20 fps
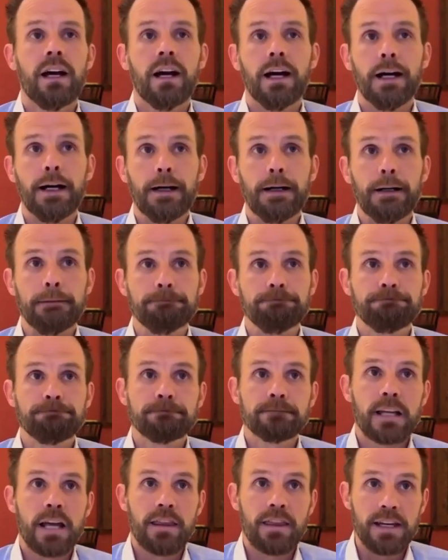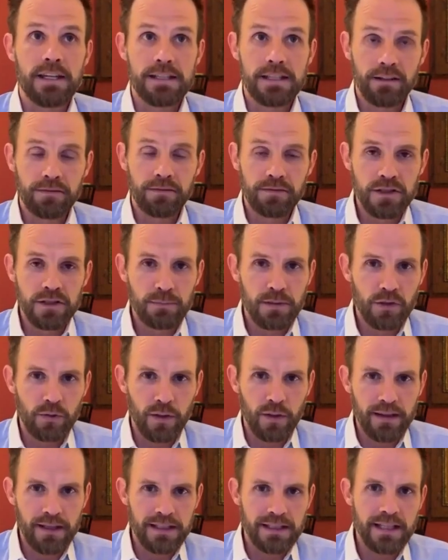The difference
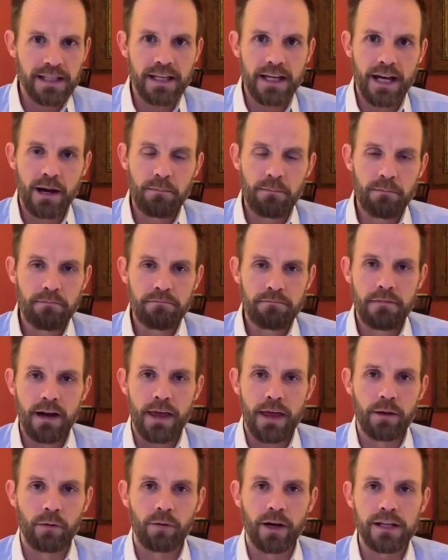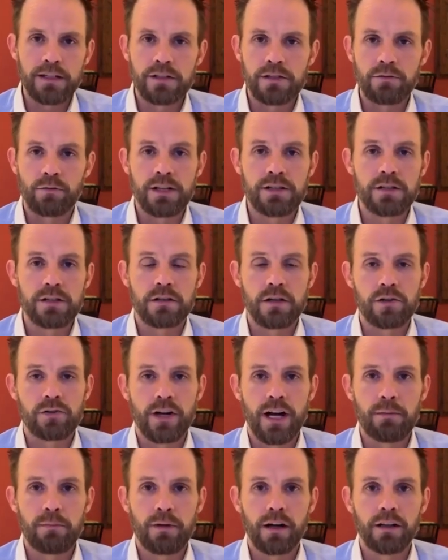between the TM and the registered
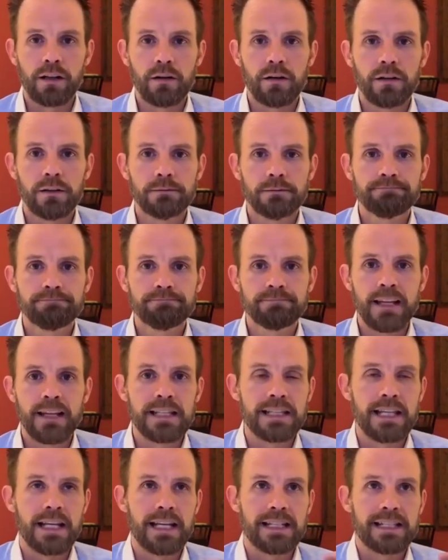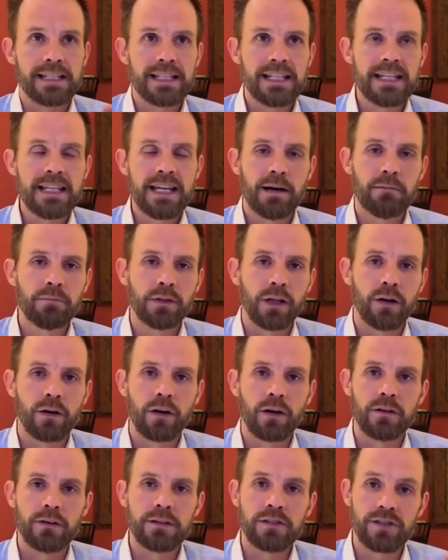trademark logo is that a TM
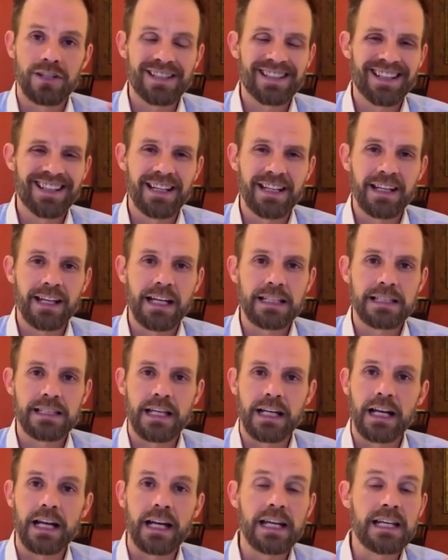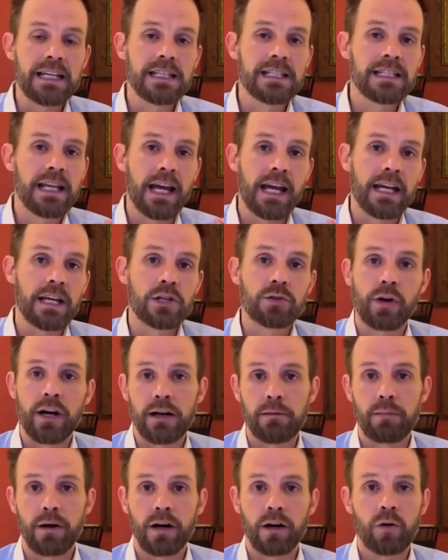logo just indicates that it is a
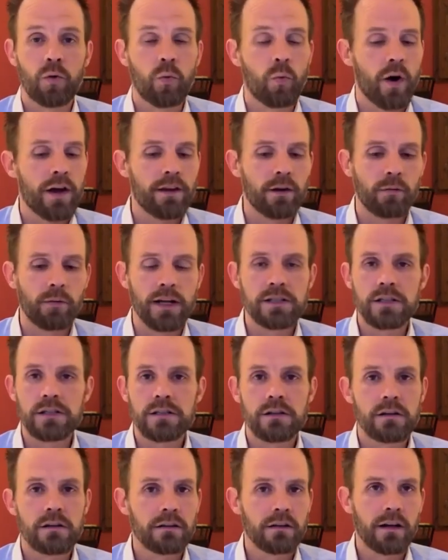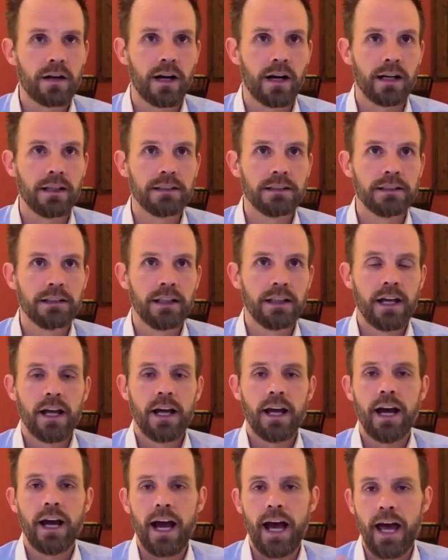trademark, whether registered or not.
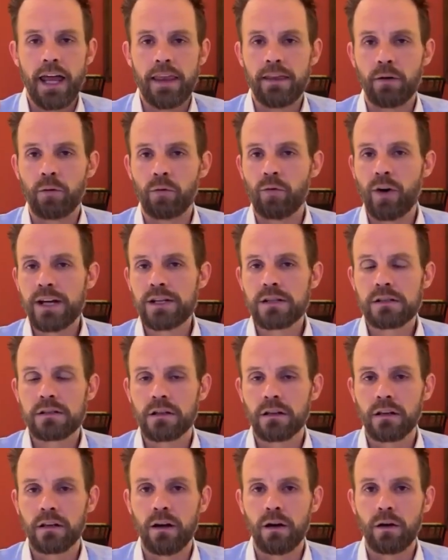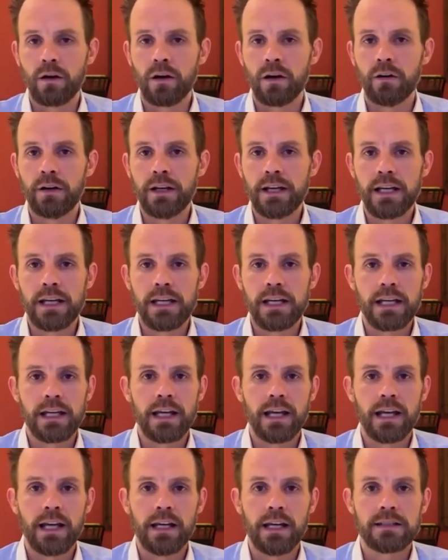And the registered logo
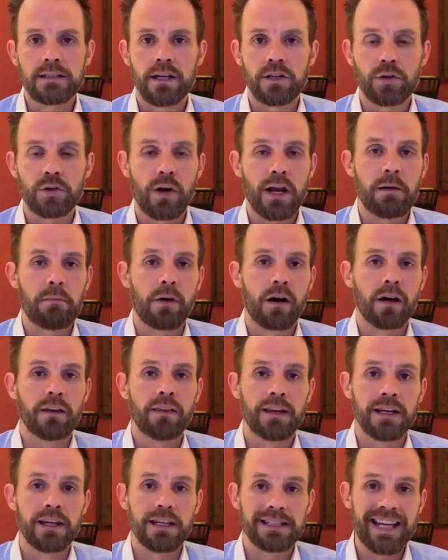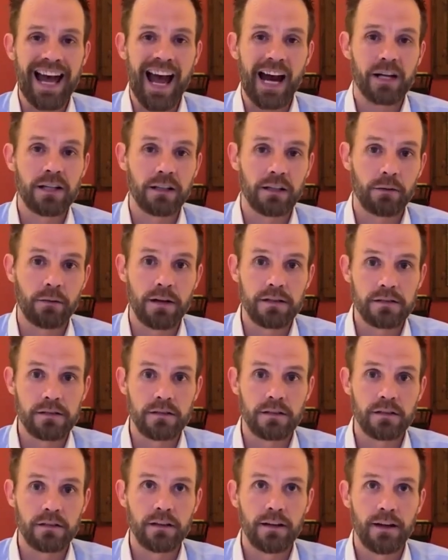indicates a trademark that is actually
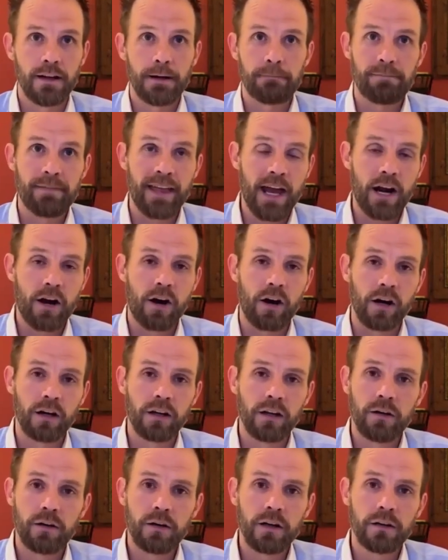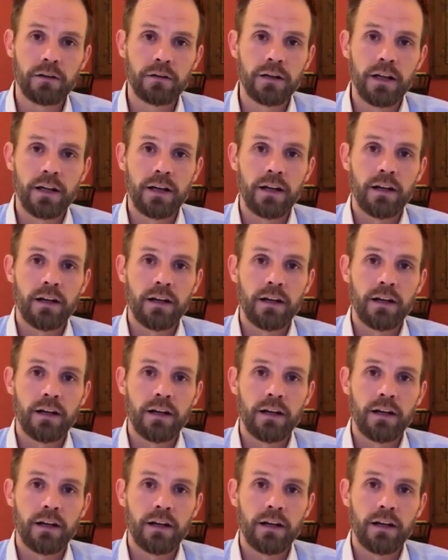registered. That R logo